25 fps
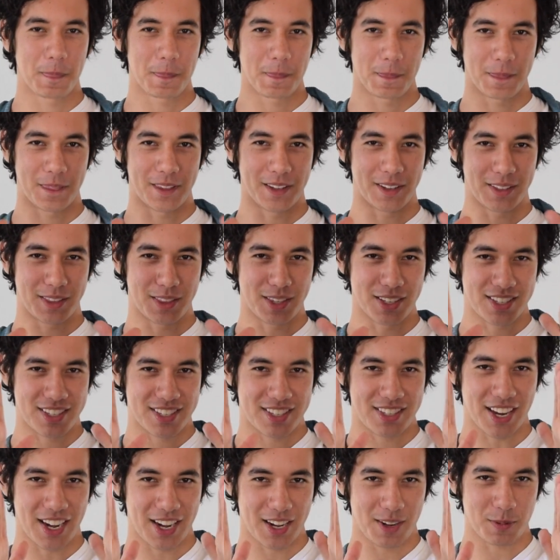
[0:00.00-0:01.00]
the the
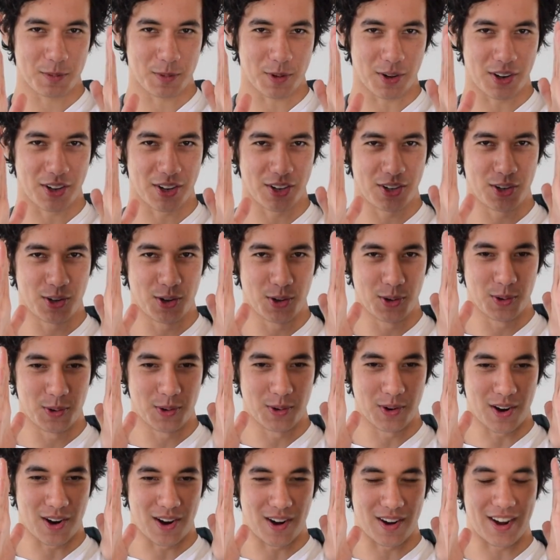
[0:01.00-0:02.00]
state where
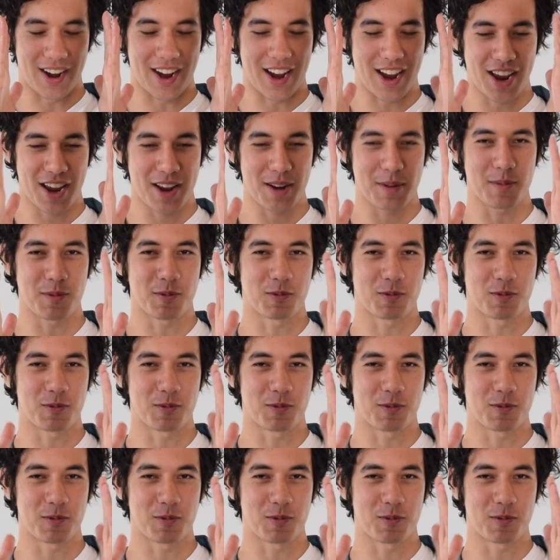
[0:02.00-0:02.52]
you are at